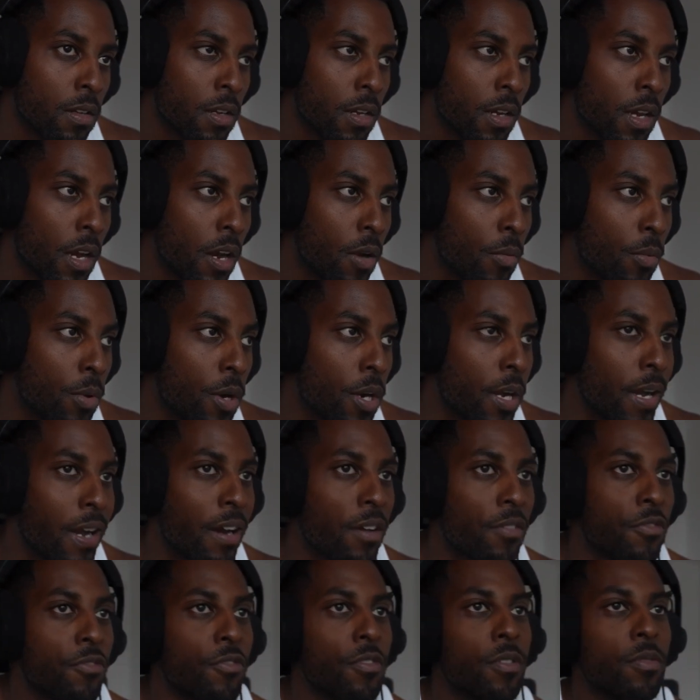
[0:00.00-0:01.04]
I'll work
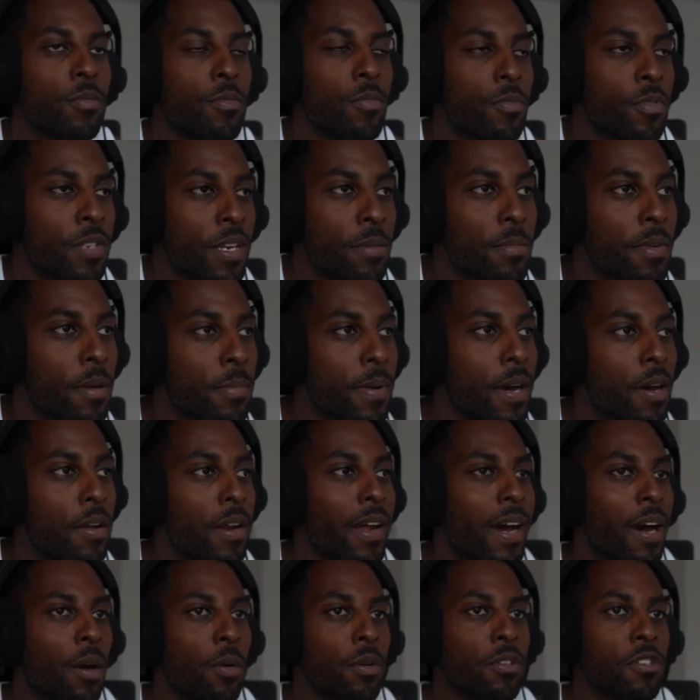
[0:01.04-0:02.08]
out. Take me about an
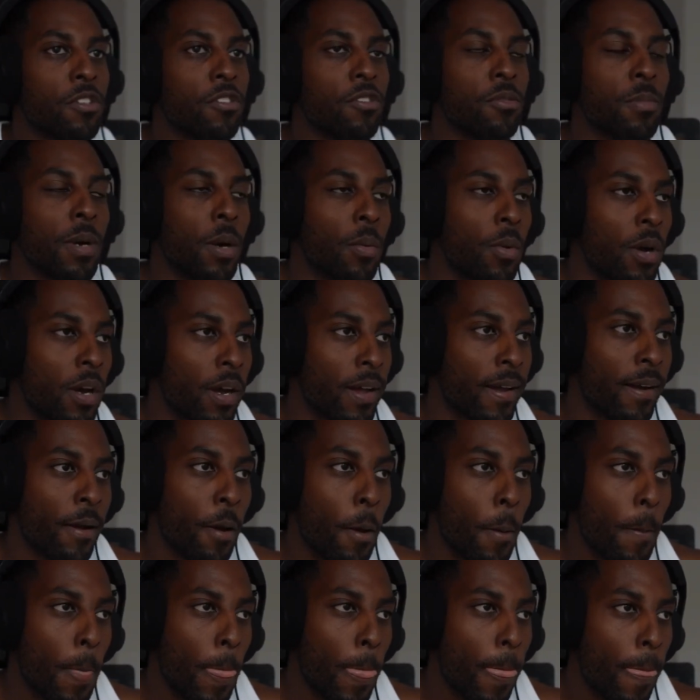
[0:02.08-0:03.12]
hour to do my
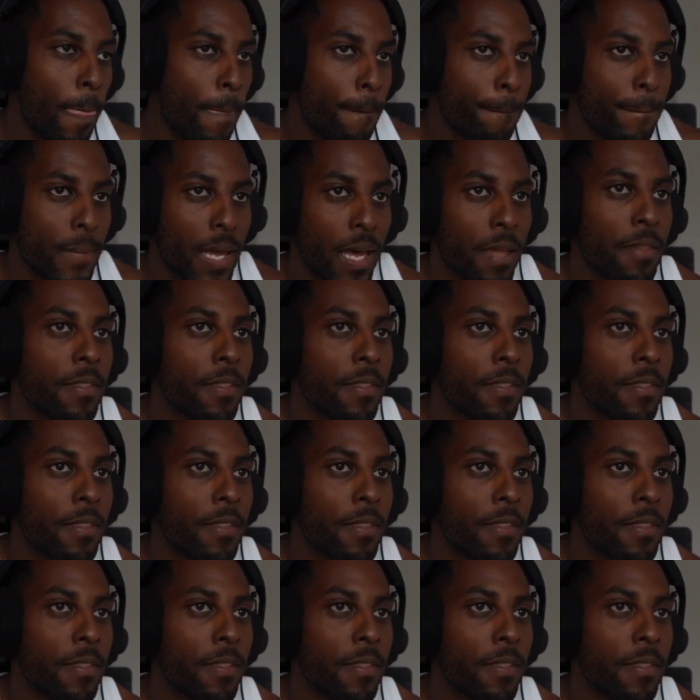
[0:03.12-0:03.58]
workout, and